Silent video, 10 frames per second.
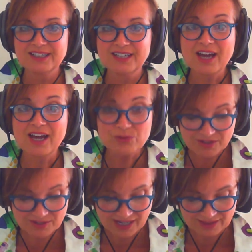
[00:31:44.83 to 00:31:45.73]
I also
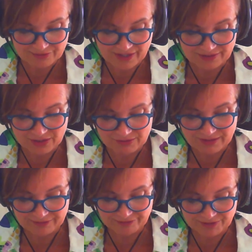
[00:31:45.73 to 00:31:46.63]
like the fact that you
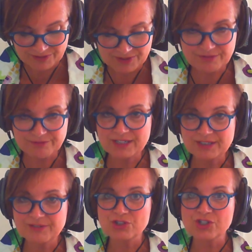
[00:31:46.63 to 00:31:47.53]
reference friend of
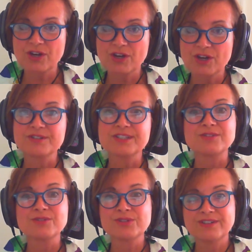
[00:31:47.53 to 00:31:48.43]
the show
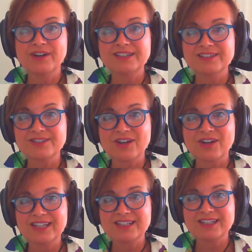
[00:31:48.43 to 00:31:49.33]
Cecil
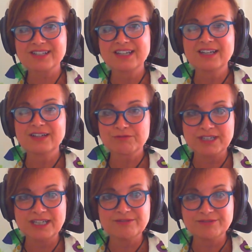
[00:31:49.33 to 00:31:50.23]
Konynendijk's
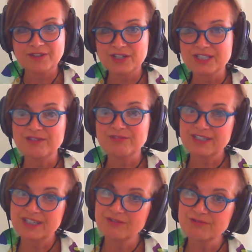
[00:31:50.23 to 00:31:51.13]

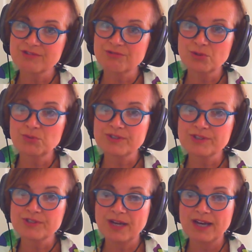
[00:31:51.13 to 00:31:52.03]
330-300 rule as
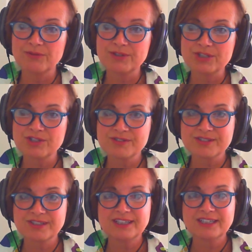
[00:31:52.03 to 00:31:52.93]
well, which has
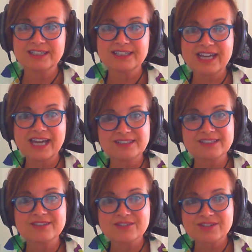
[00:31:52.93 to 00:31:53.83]
gained
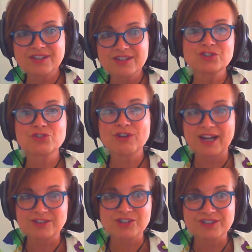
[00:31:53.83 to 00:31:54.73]
such
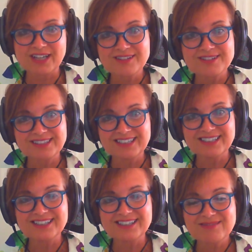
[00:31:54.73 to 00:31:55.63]
traction, hasn't
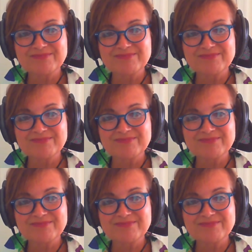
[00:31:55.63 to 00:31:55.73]
it?